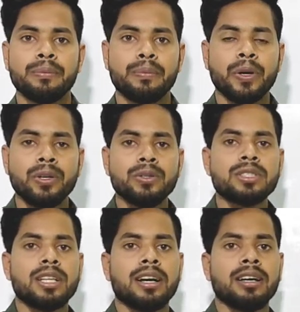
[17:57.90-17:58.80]
produce
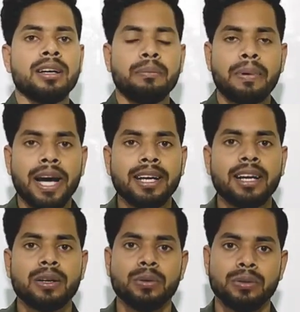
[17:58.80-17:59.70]
the
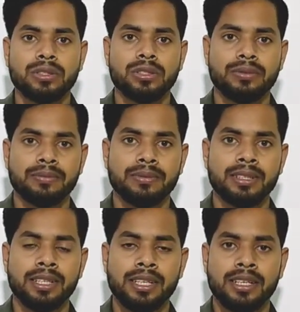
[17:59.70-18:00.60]
final goods.
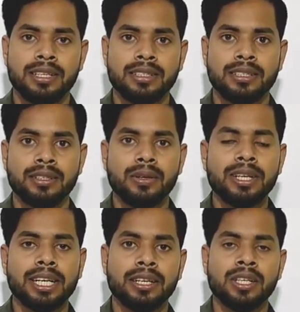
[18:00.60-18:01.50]

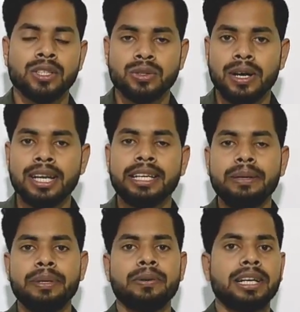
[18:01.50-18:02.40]
Okay, so I give you